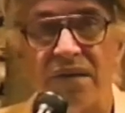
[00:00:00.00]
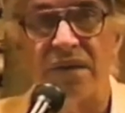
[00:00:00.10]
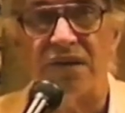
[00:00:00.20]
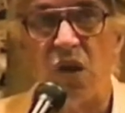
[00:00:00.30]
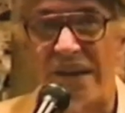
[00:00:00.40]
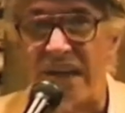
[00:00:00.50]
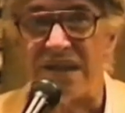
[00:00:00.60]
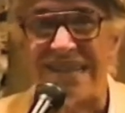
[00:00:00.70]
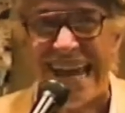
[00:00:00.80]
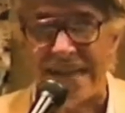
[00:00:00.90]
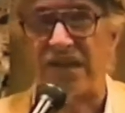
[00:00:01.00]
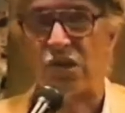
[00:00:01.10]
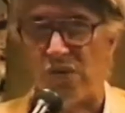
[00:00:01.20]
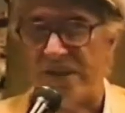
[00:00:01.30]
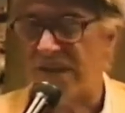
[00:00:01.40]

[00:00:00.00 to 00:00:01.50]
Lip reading: He's talking in Sanskrit,